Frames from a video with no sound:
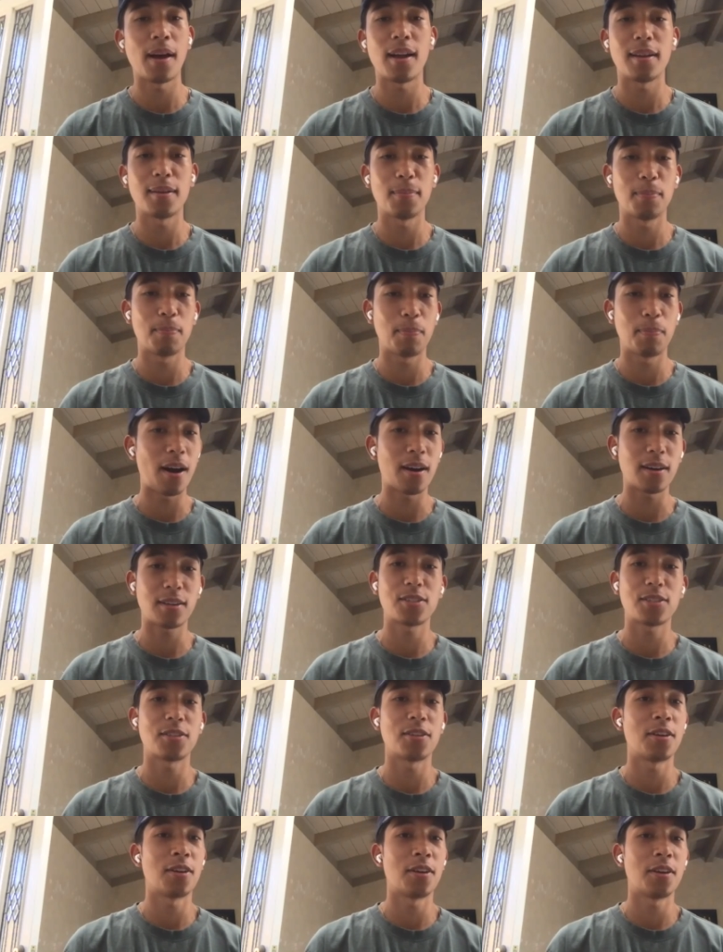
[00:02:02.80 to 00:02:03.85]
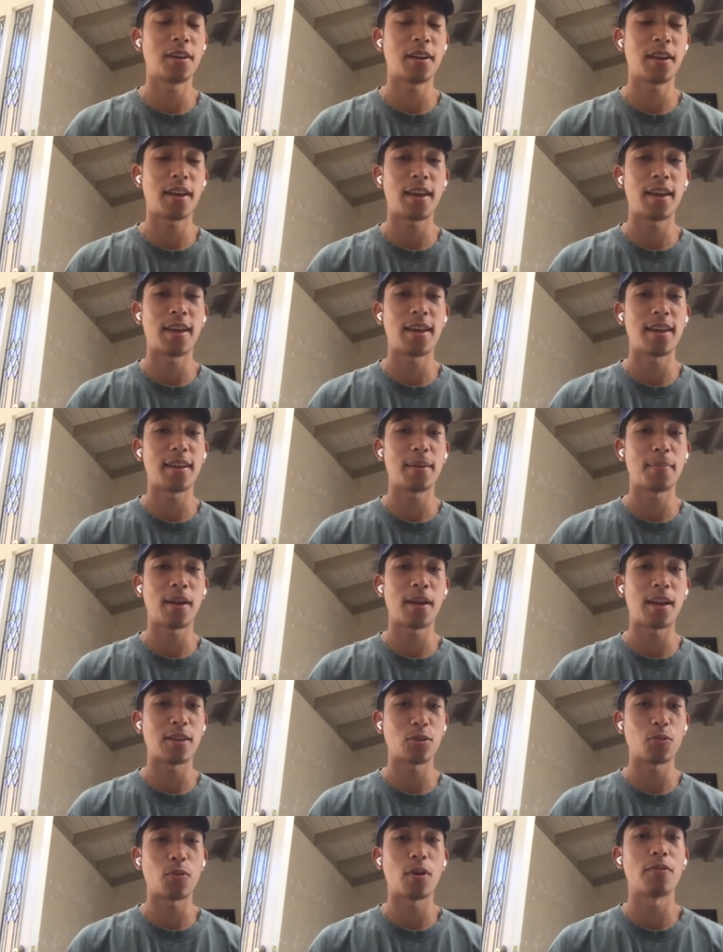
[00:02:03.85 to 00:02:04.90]
not a boxer and I'm not
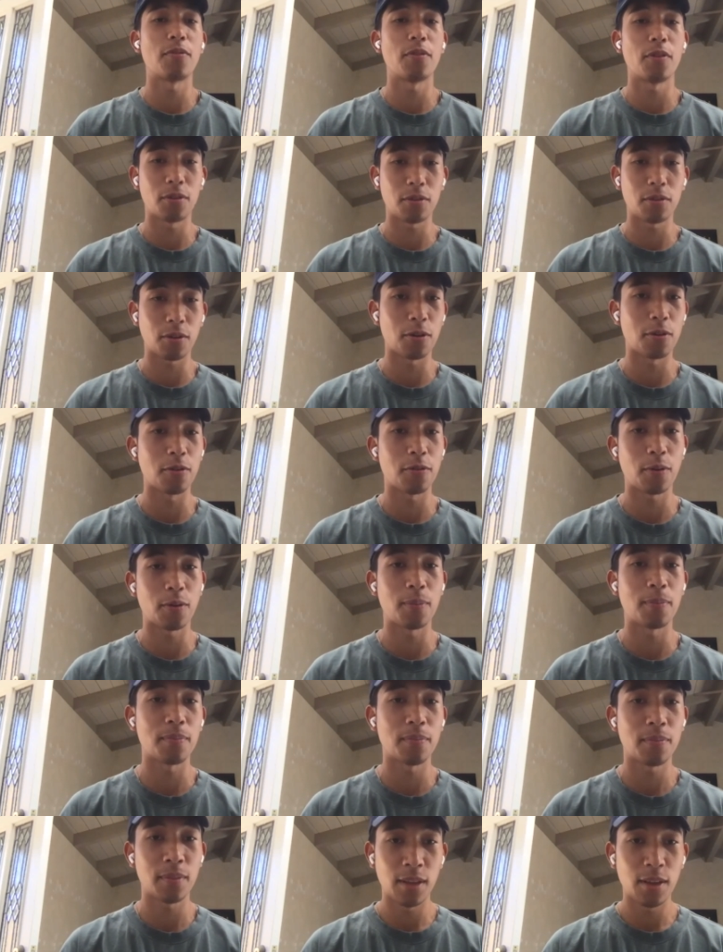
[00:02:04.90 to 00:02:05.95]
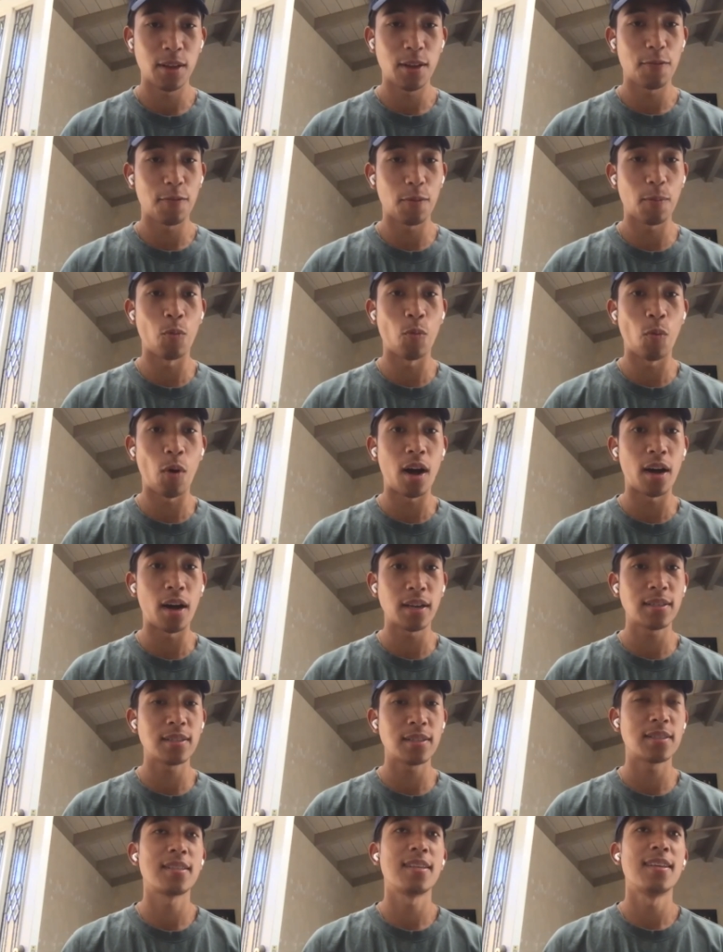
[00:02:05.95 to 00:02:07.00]
a 12-year-old girl from
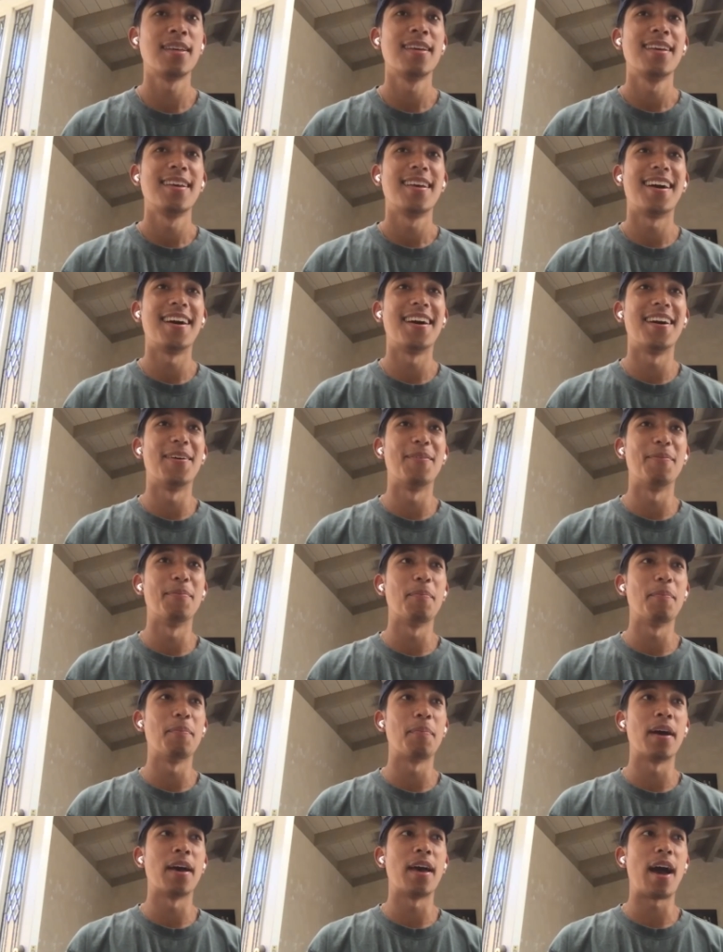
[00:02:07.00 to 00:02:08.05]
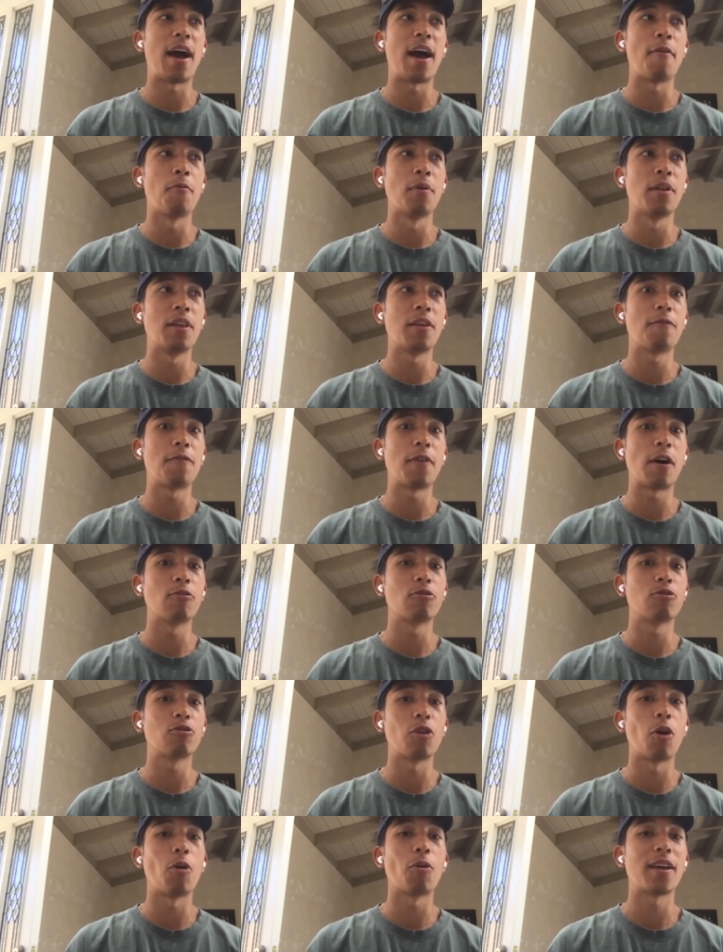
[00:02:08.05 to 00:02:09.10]
Watts, but I really felt
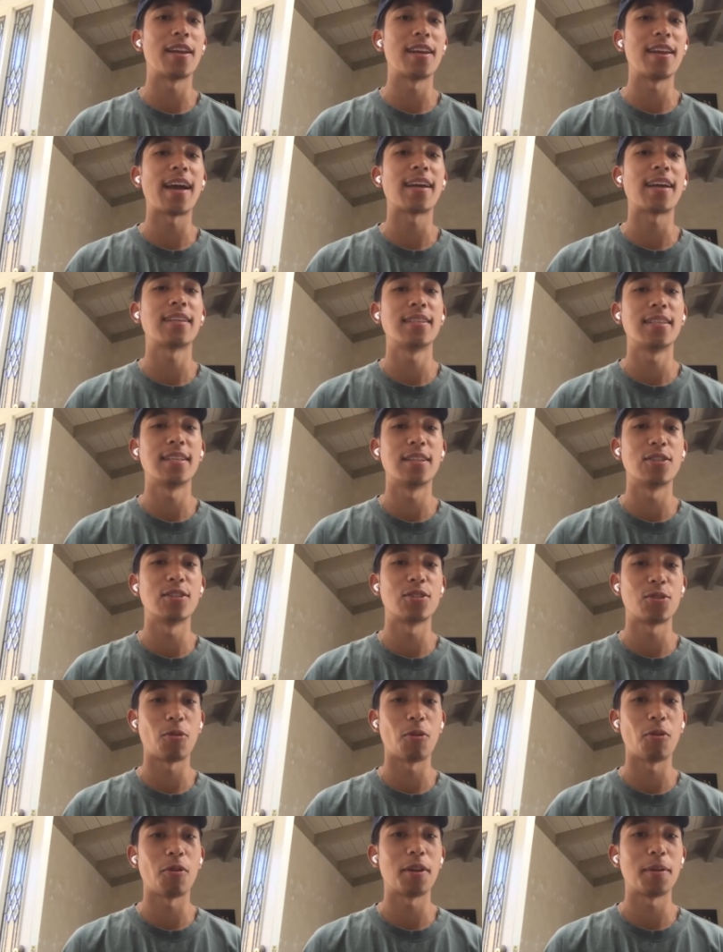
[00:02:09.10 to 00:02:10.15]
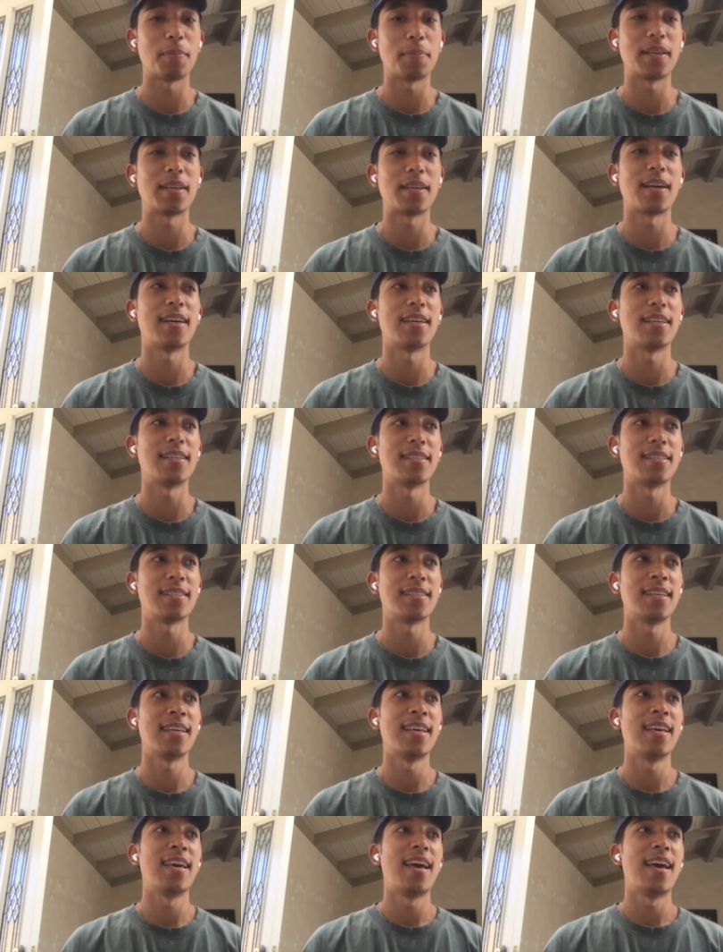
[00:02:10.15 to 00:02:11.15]
so connected to the story because